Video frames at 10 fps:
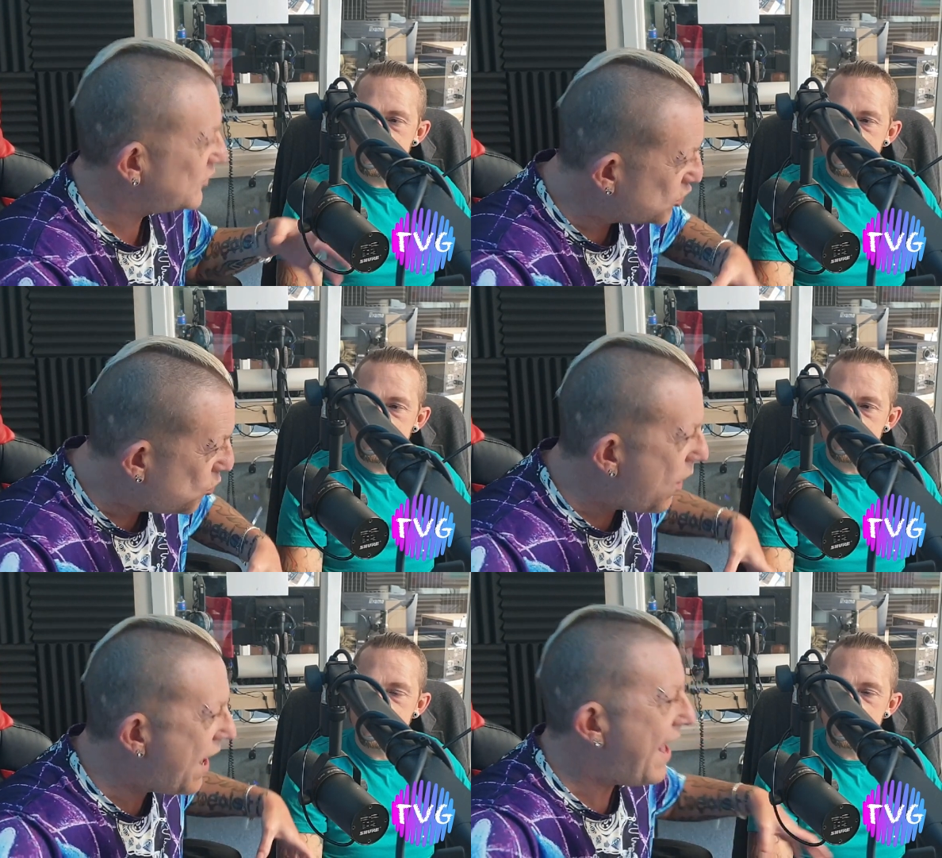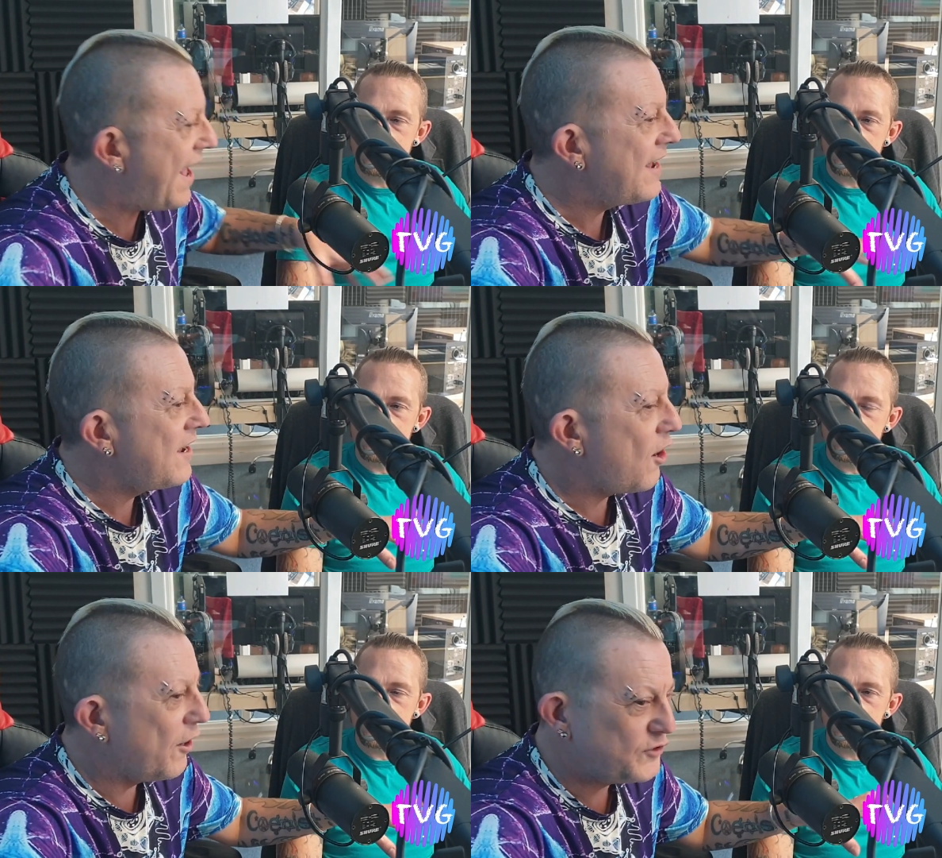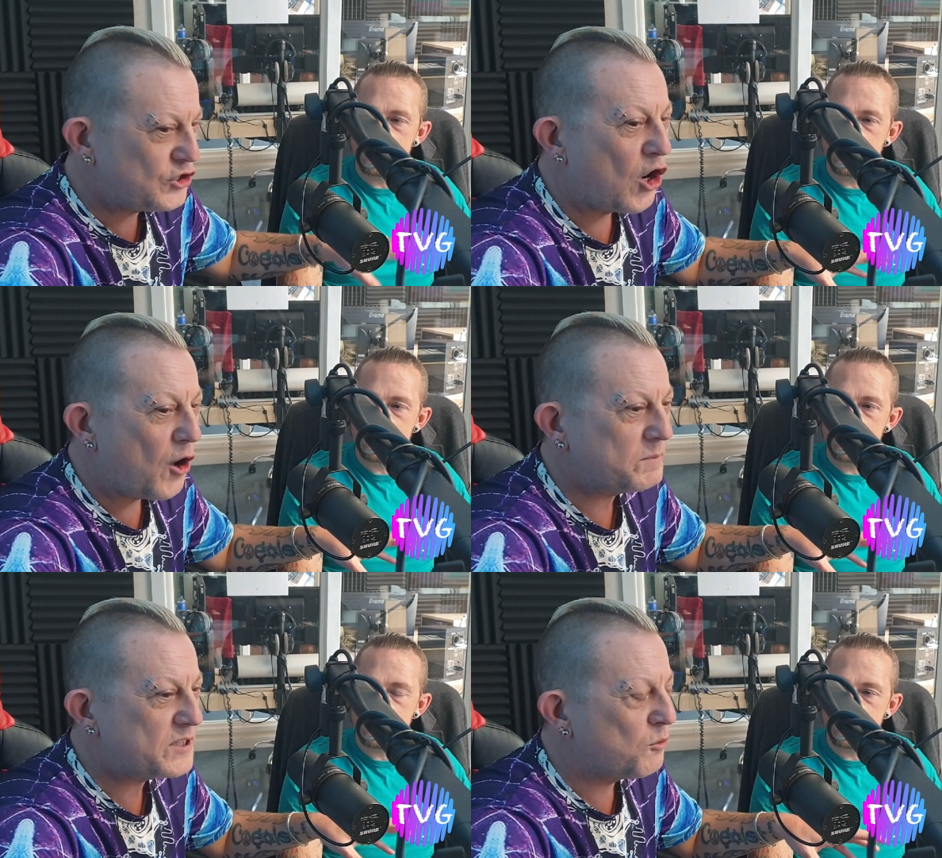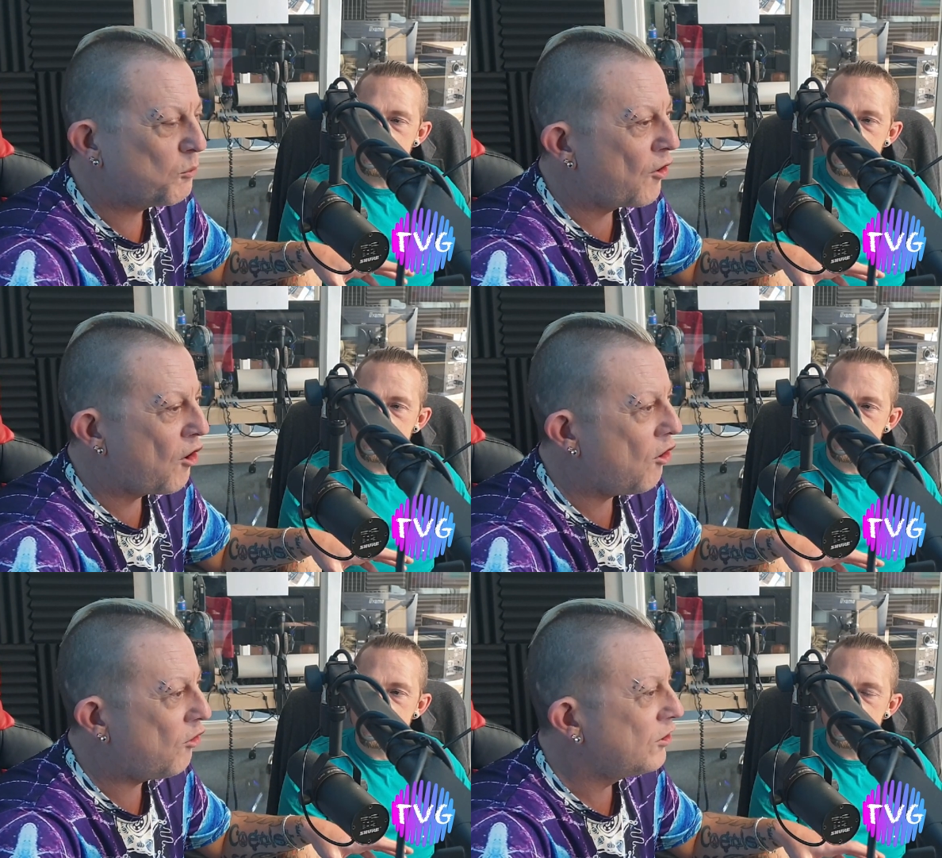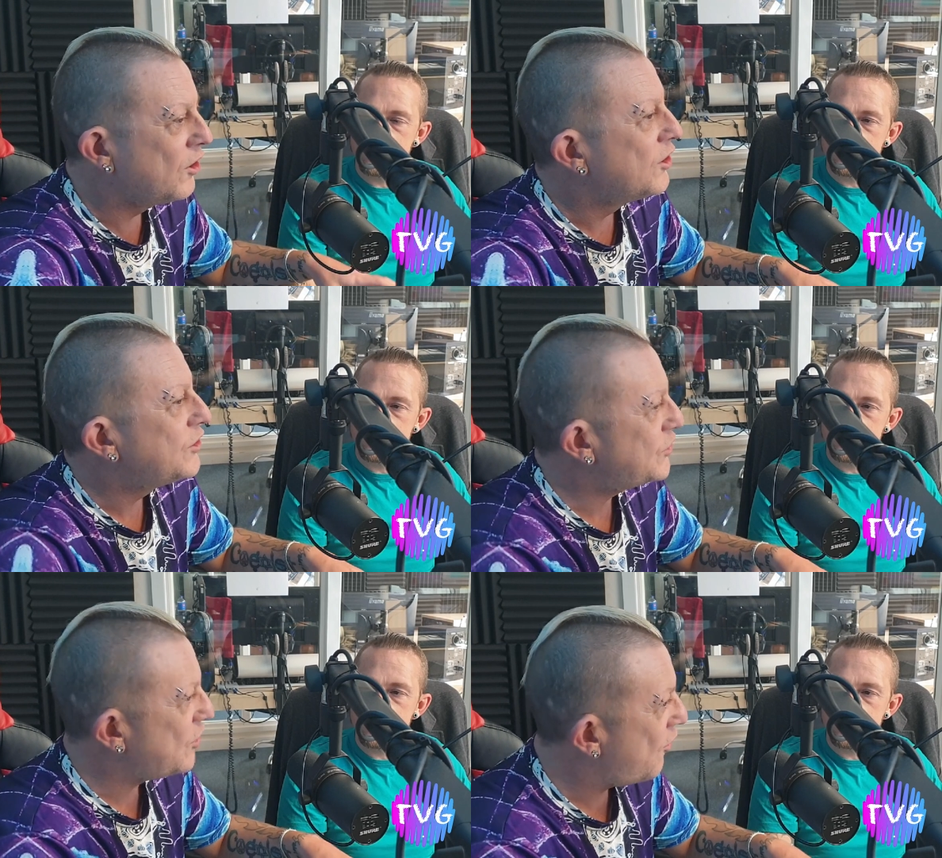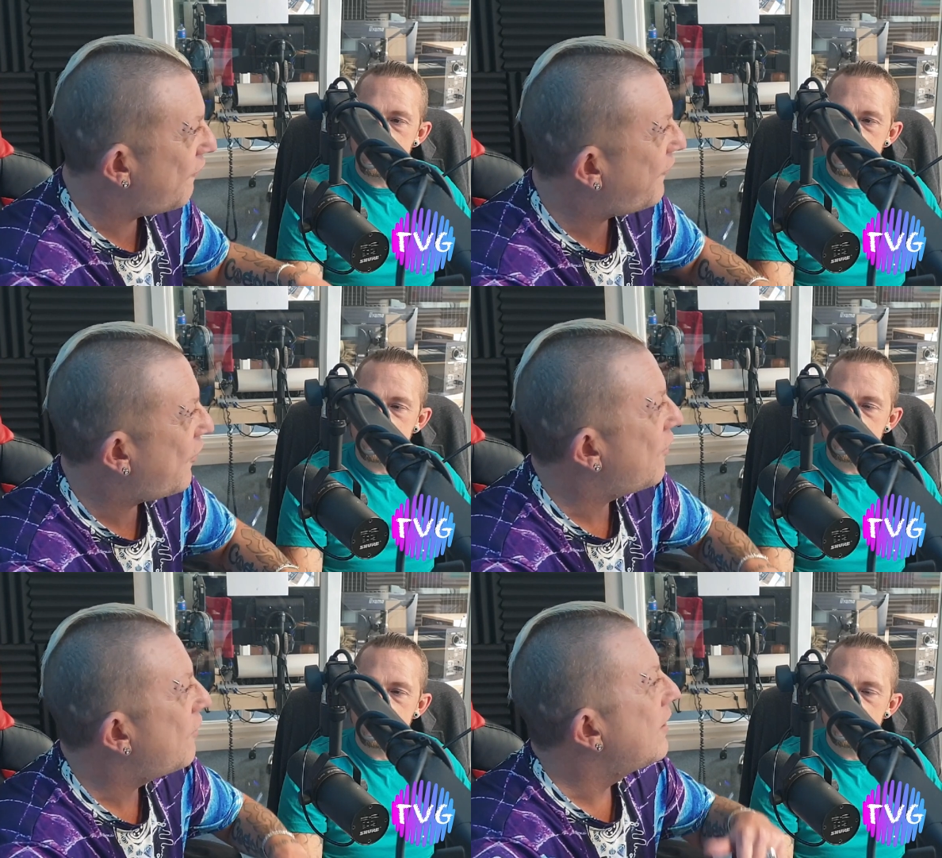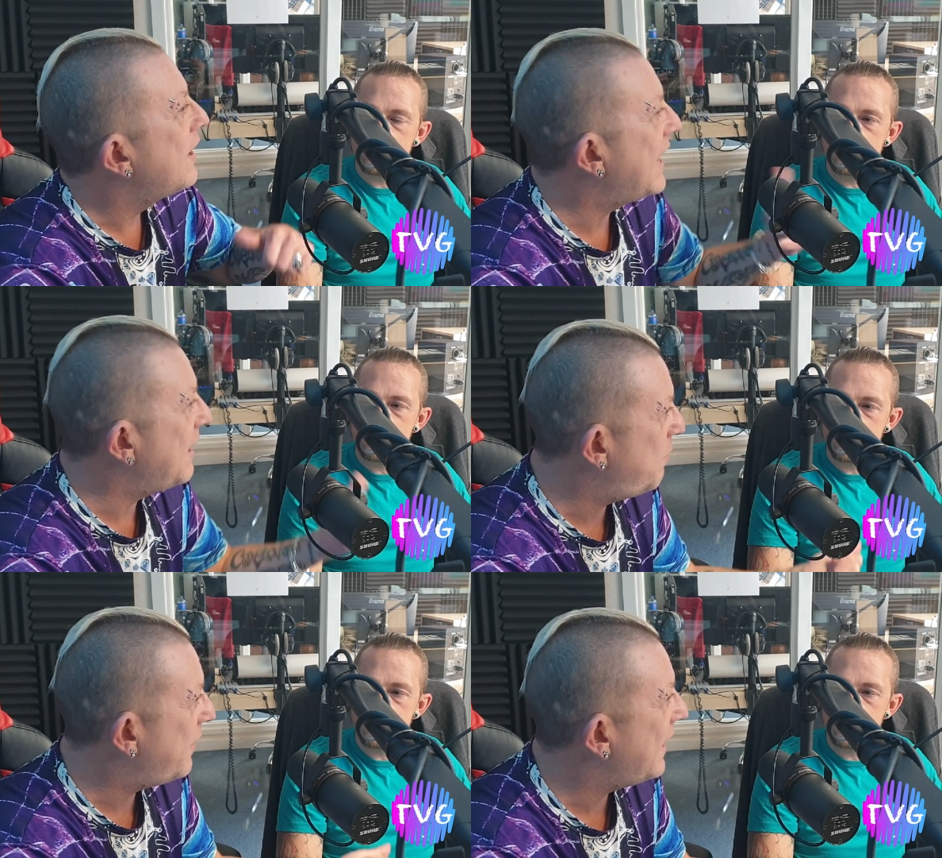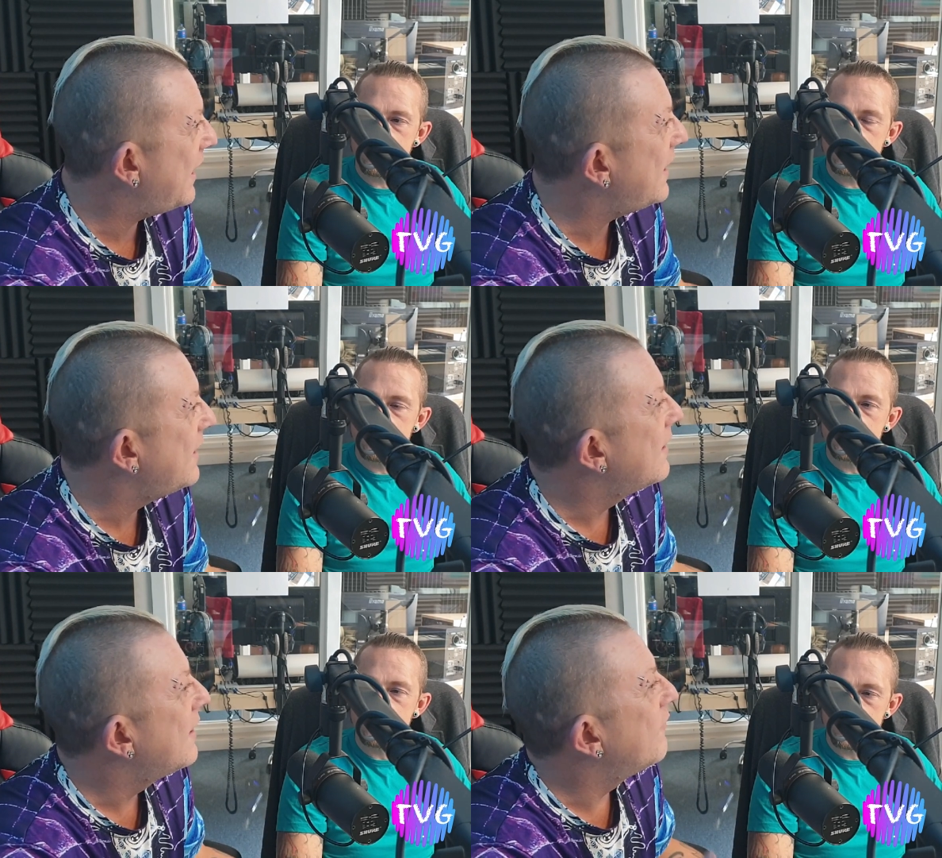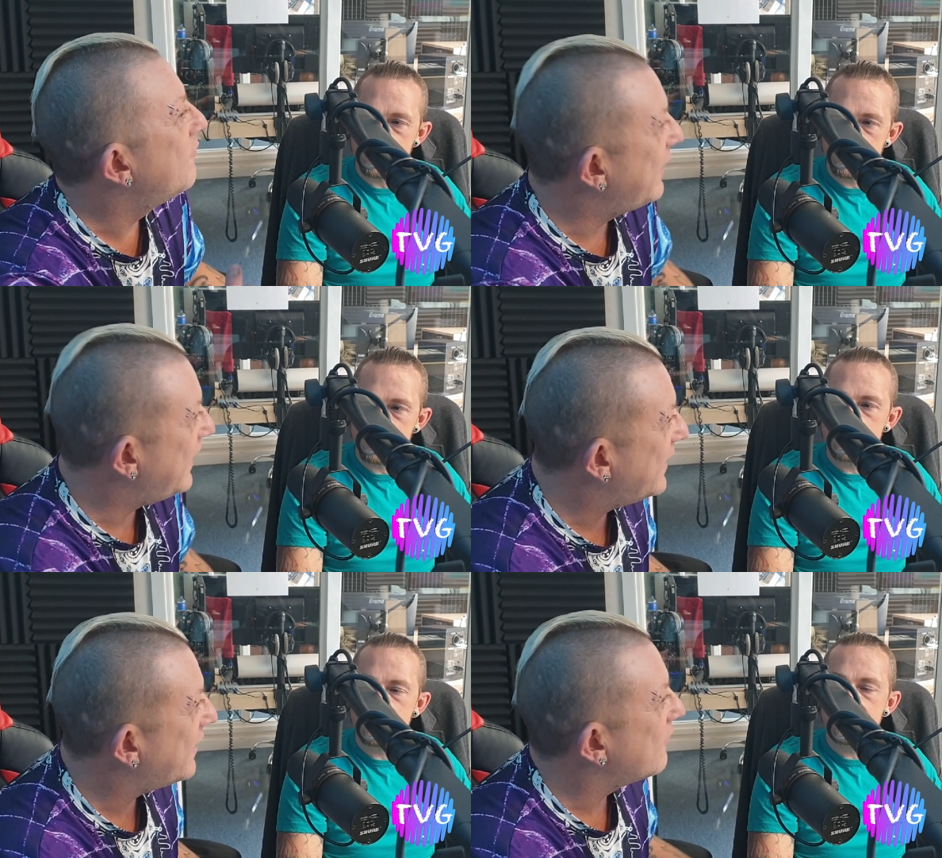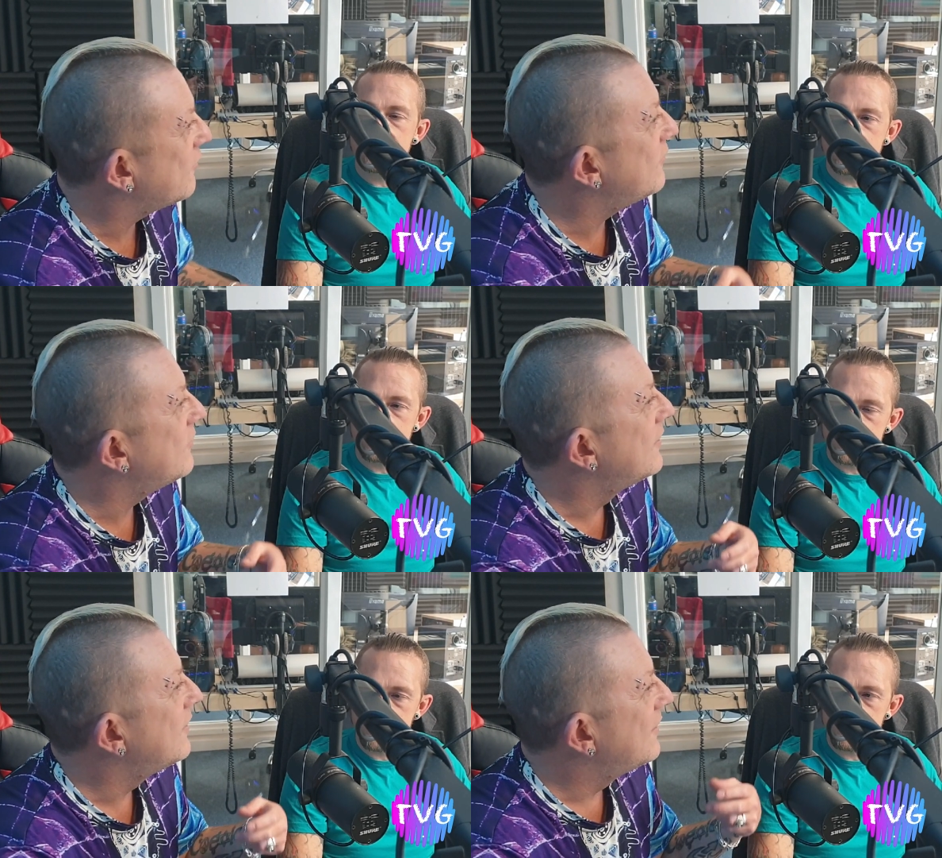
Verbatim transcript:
Speaker 1: a square of shops that were all surfer, hippie, mm. vegan,